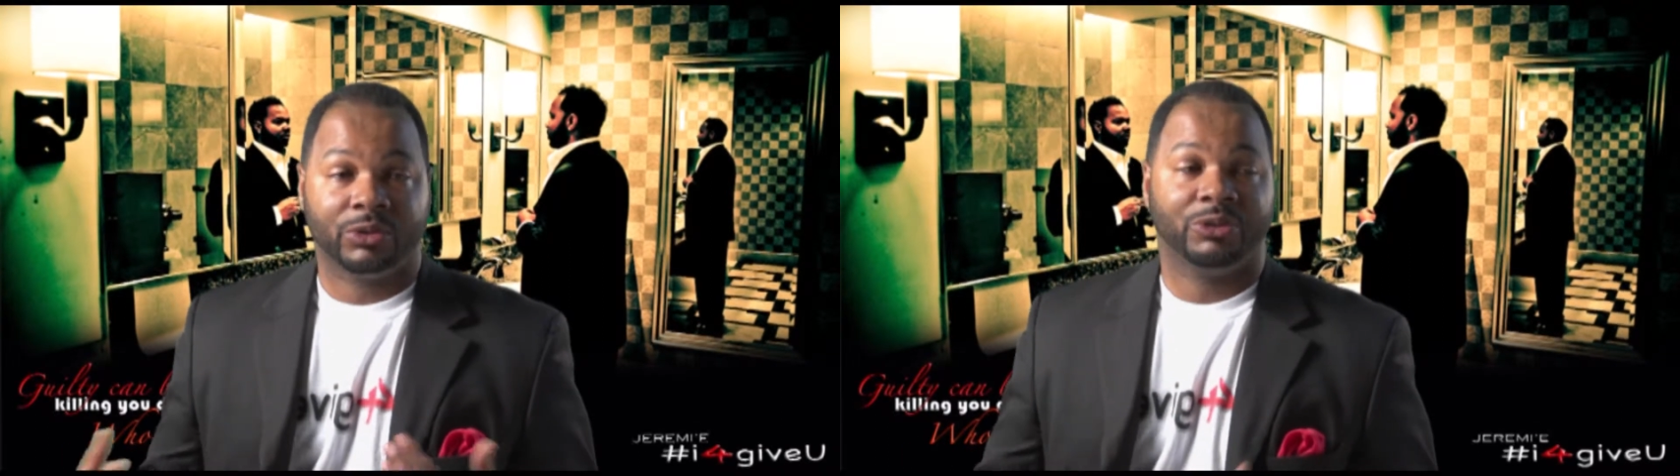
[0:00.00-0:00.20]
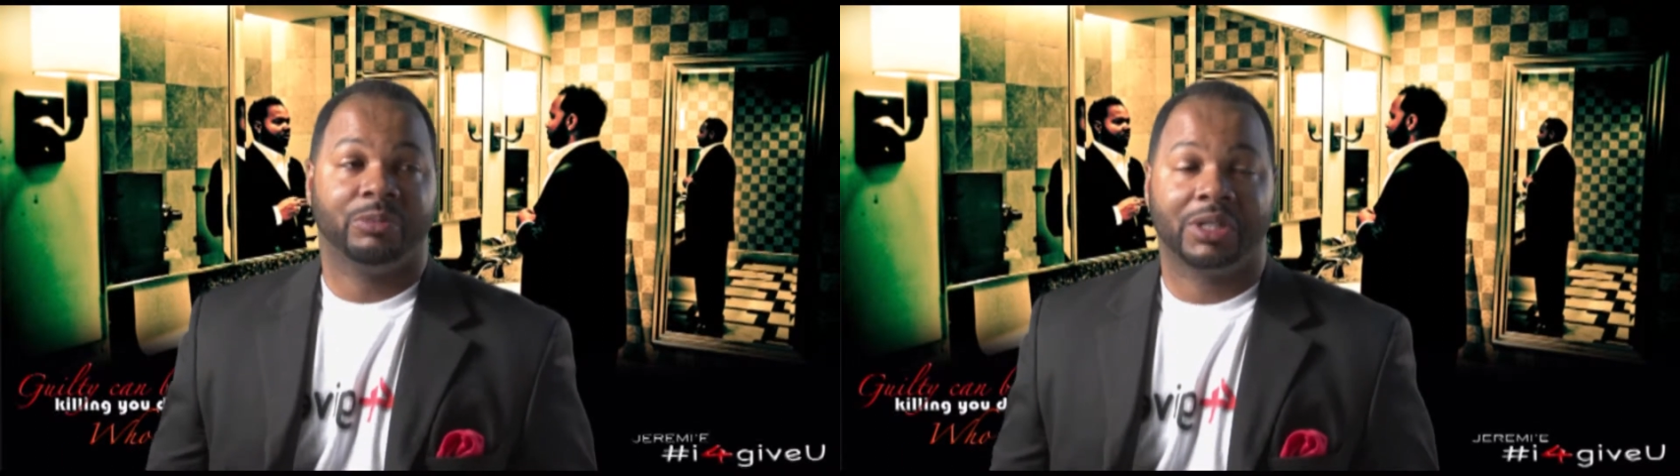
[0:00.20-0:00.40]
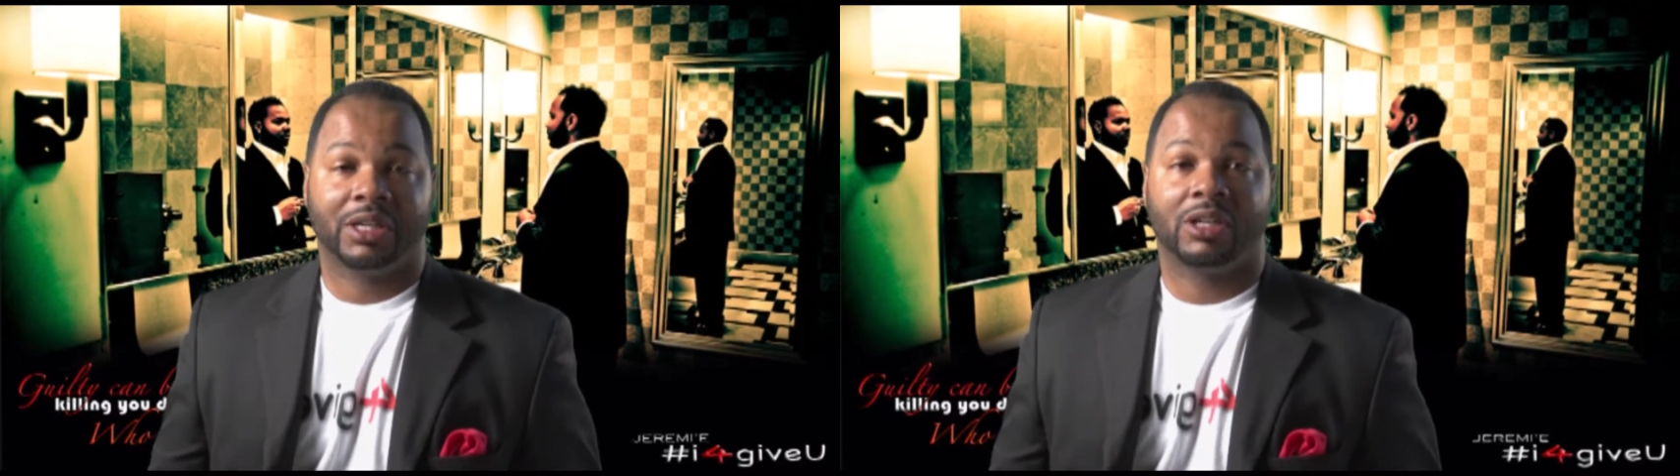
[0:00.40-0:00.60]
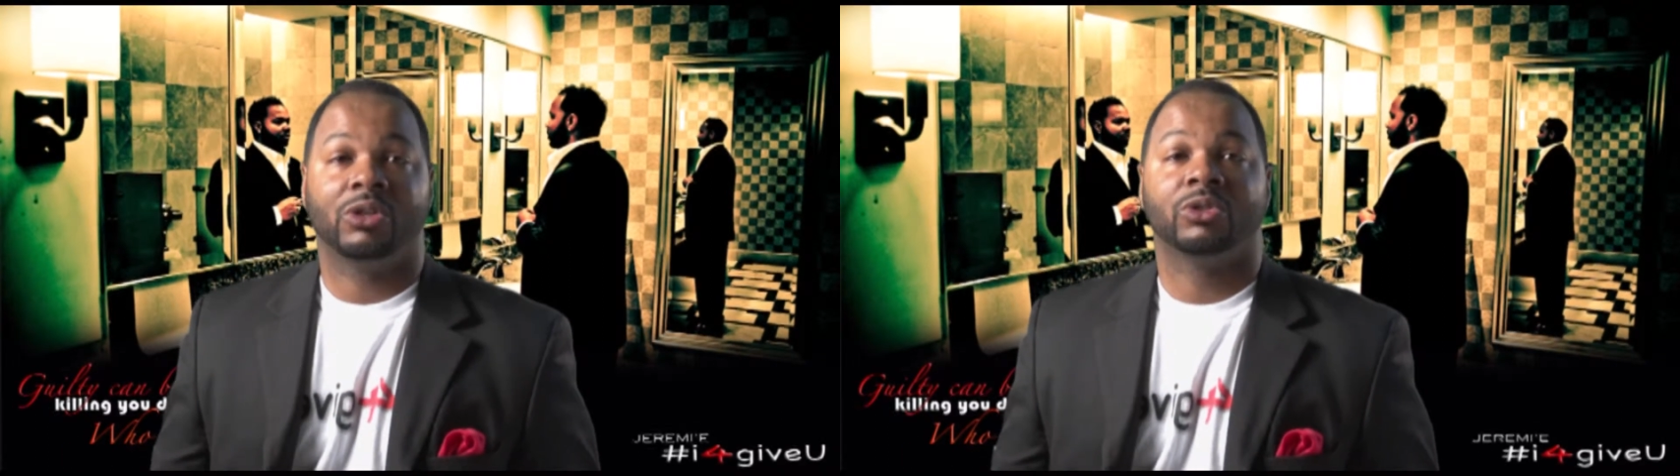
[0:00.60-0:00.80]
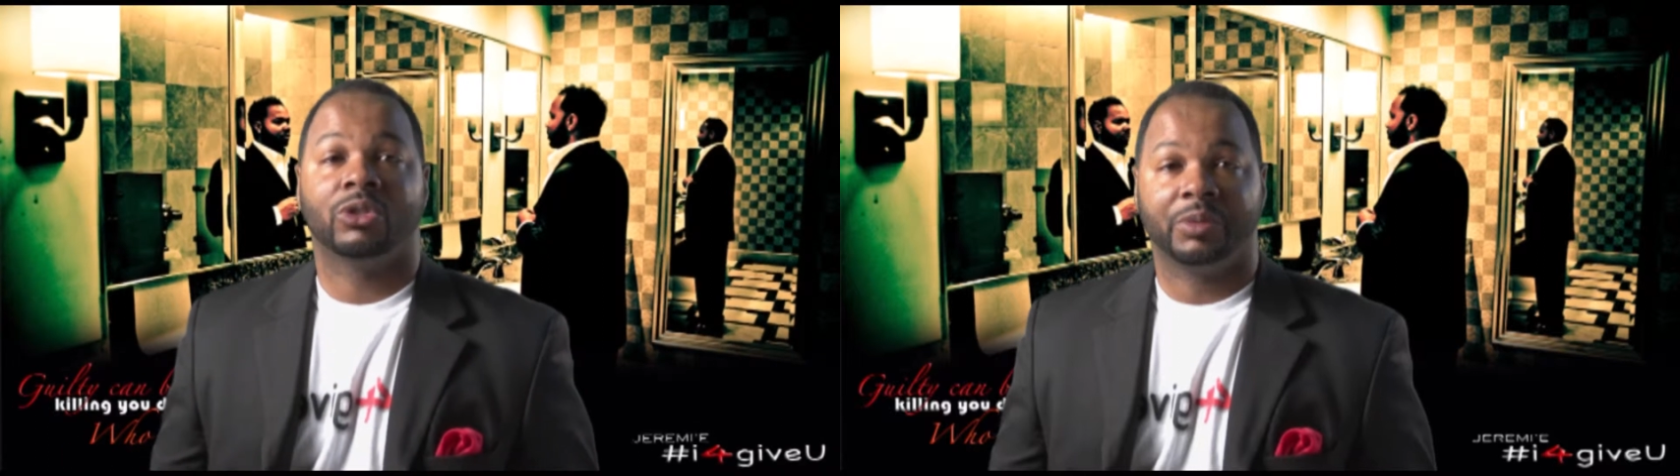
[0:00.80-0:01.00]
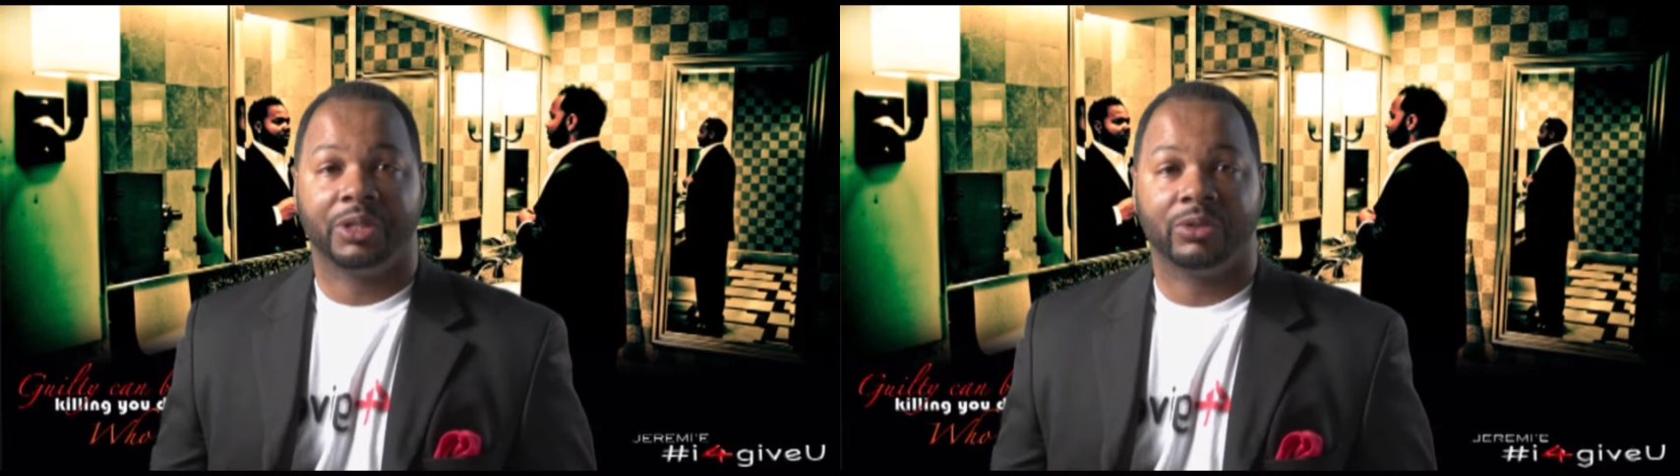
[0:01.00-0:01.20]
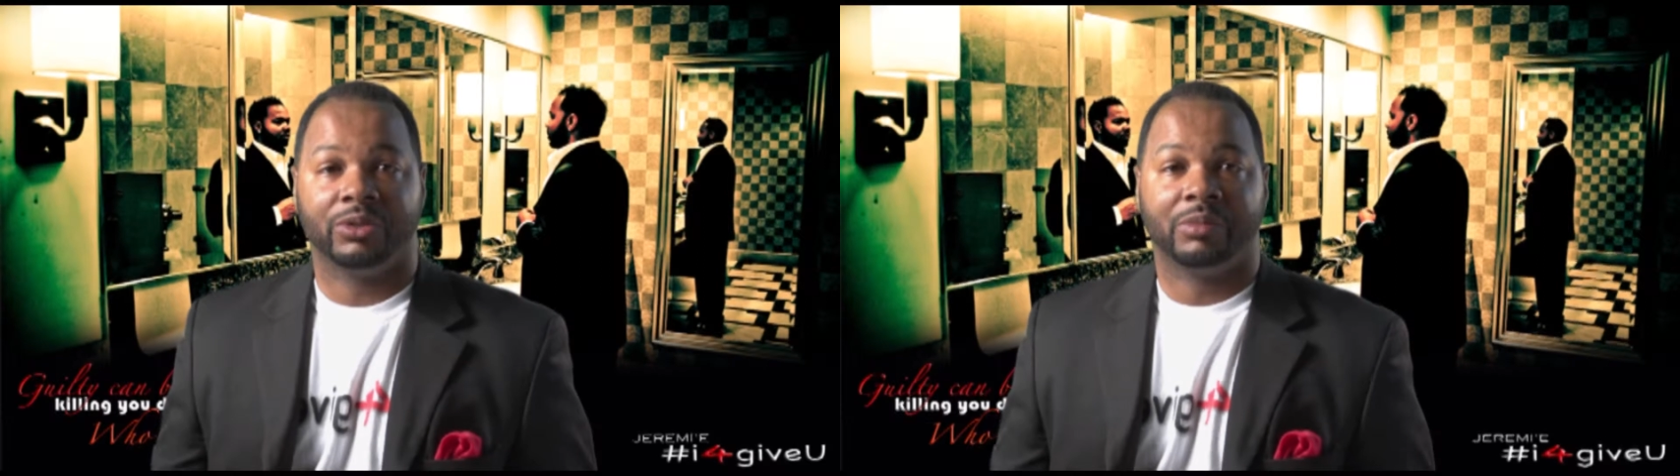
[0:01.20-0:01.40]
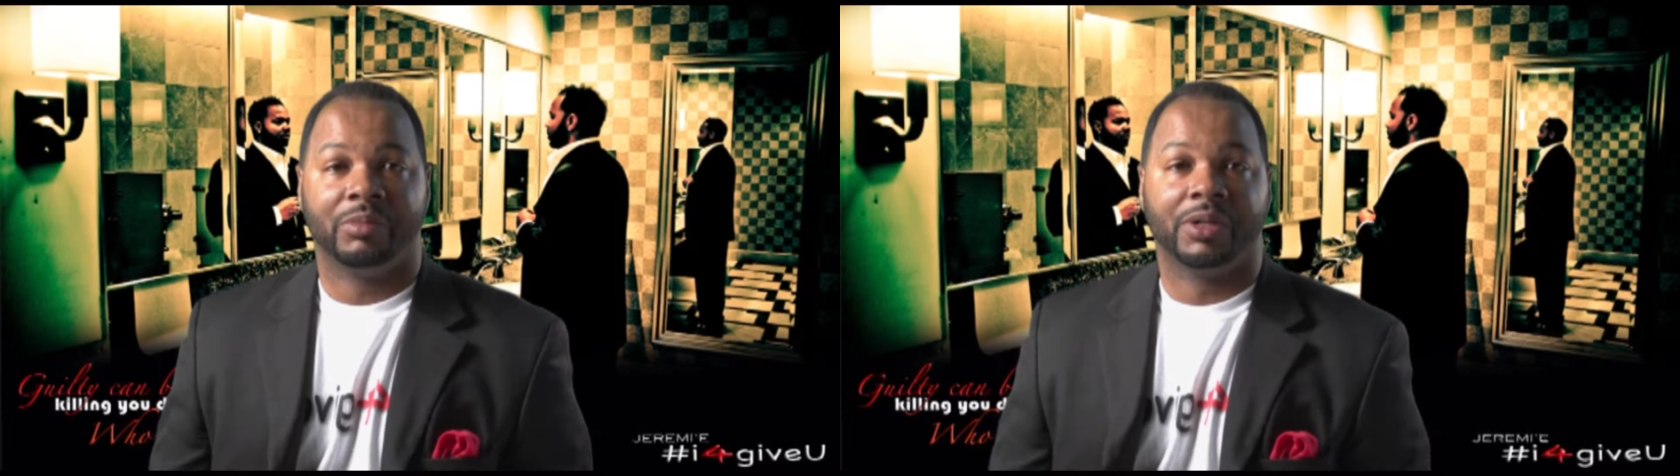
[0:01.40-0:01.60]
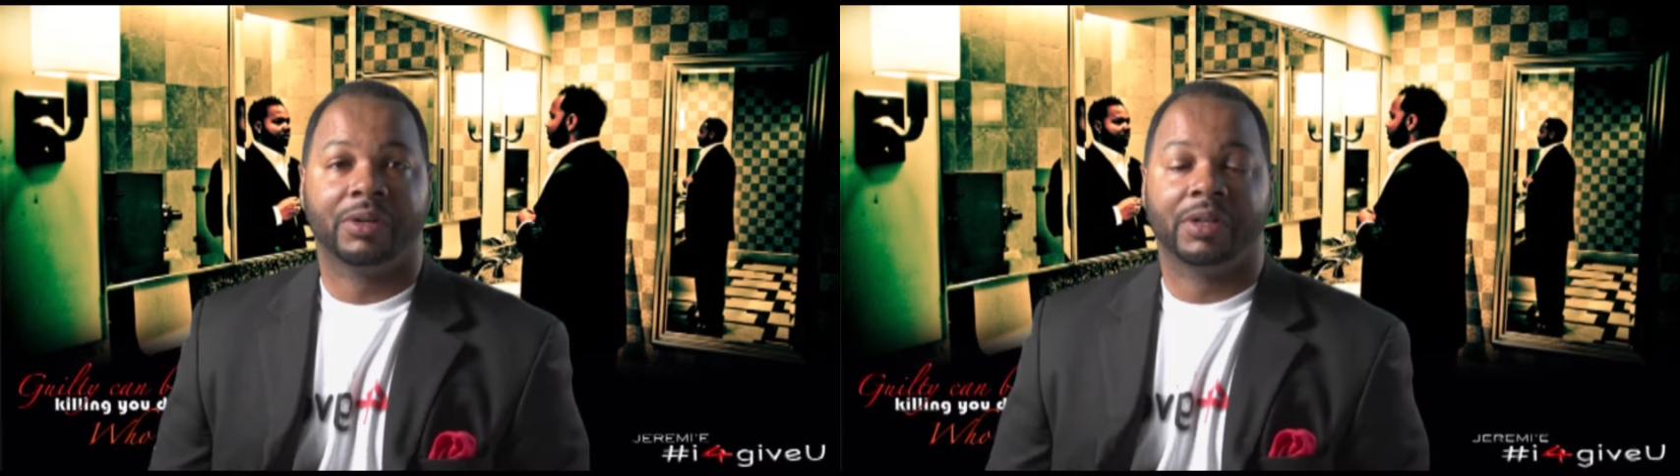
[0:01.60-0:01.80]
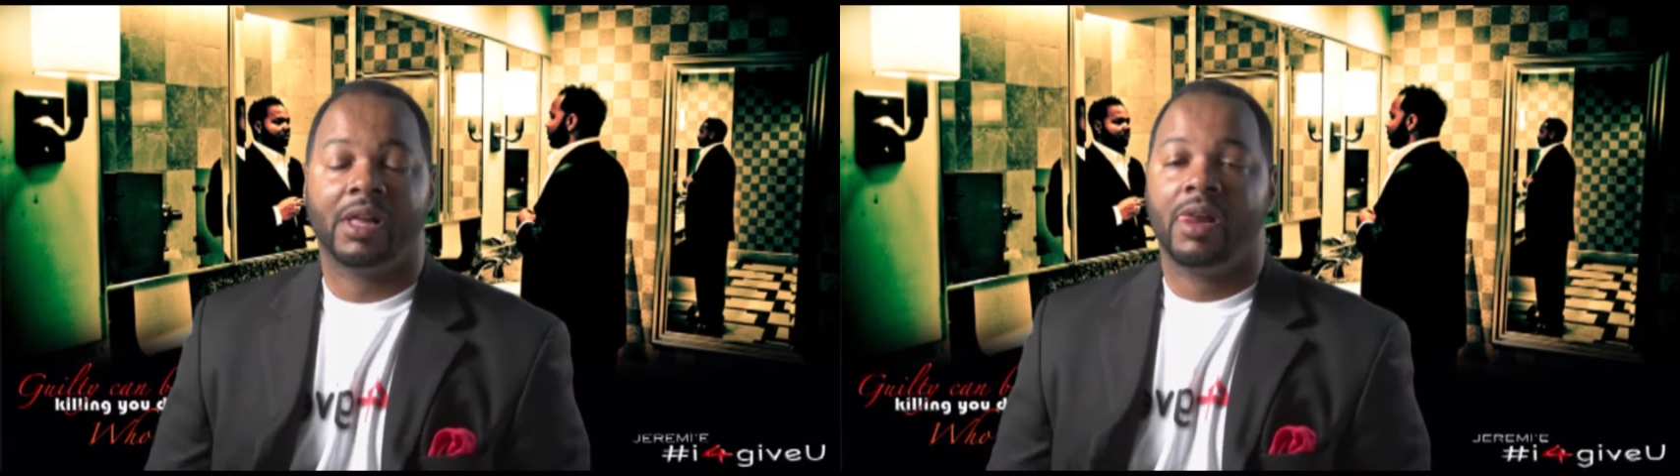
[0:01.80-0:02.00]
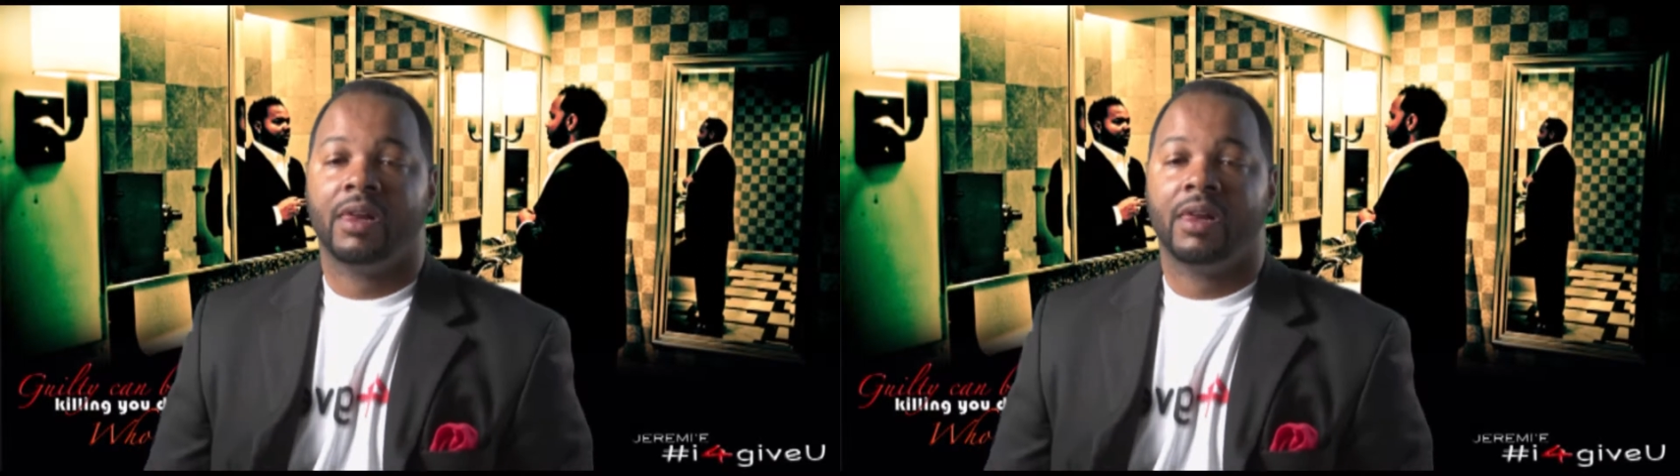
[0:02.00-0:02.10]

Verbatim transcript: once we put our clothes clothes on, we go to the mirror.